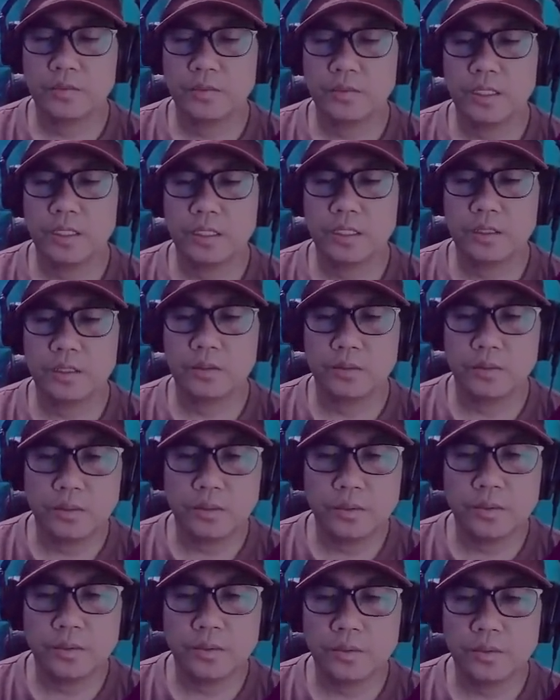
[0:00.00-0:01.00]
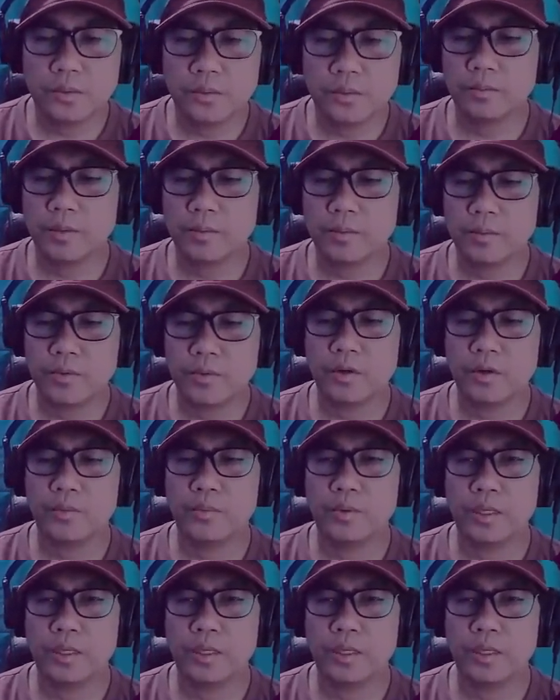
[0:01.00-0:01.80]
we need to do before we